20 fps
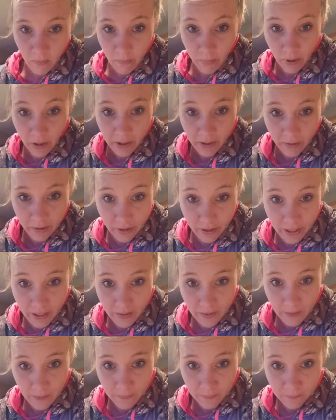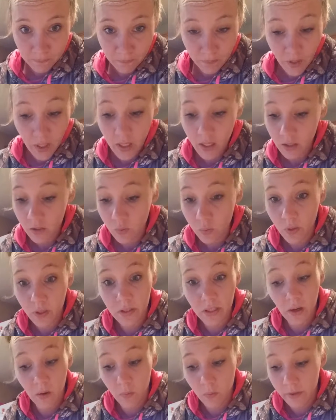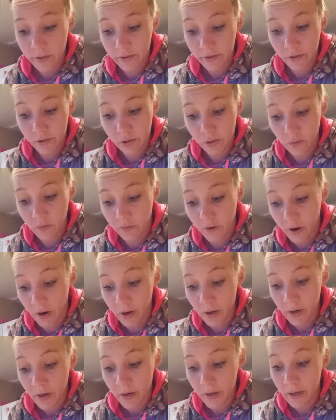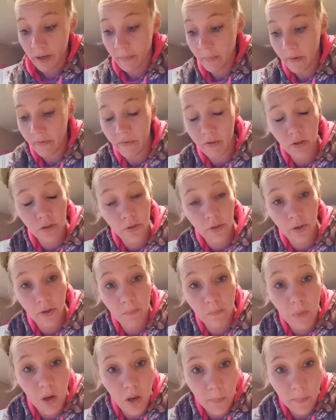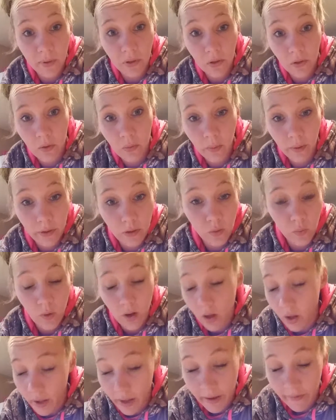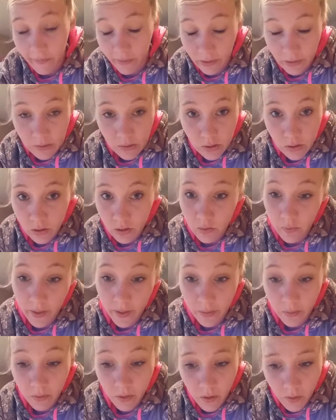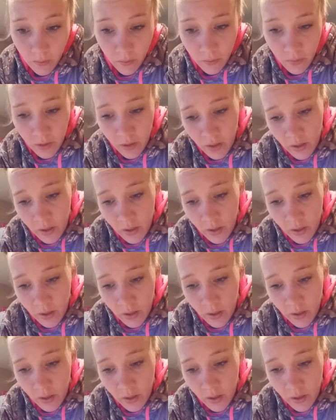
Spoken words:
polyacrylic, and it's worked out wonders so far. I've also heard Mop and Glow works well. I haven't used it, so I don't know.